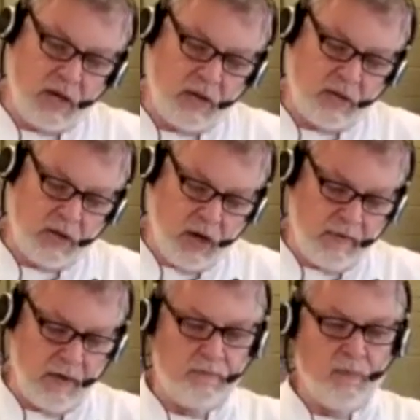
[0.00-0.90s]
good care of
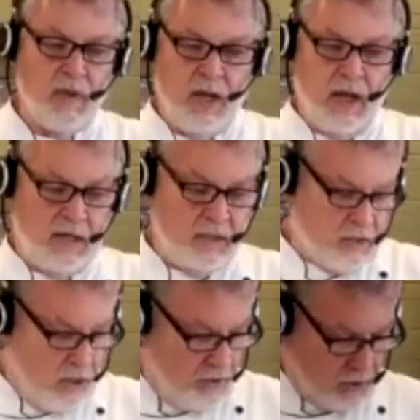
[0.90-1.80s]
it. And it's
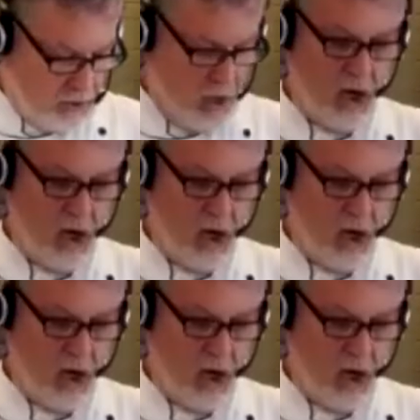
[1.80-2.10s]
called the claw.